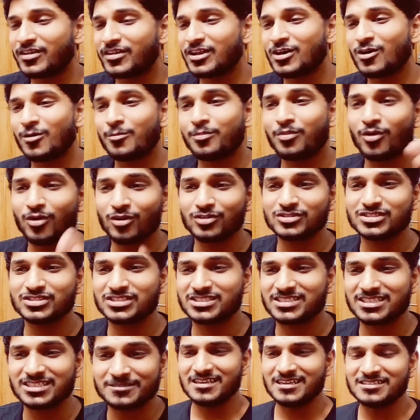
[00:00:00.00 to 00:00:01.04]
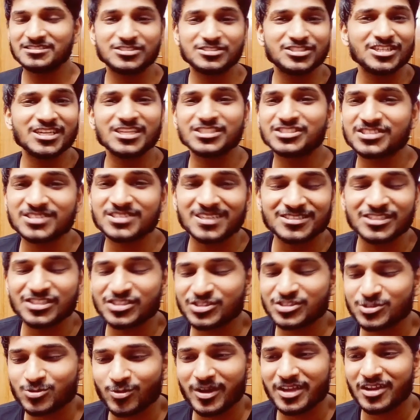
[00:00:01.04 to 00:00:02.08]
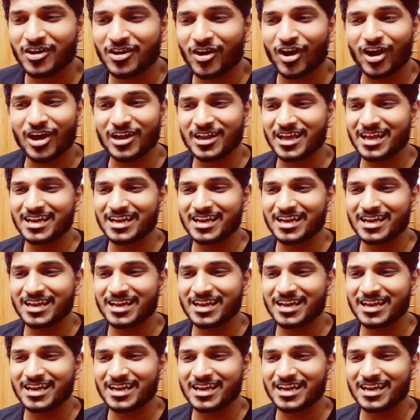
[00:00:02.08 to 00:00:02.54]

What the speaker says: you know, posts, and she is such a sweetheart,